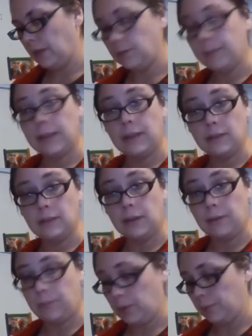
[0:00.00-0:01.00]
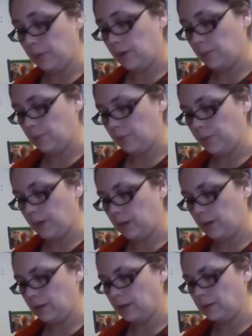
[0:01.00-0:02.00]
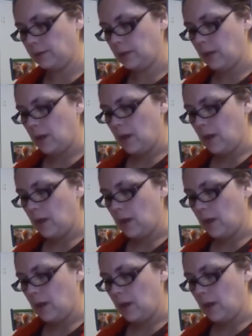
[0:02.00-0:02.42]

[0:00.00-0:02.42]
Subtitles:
other methods of preparing this.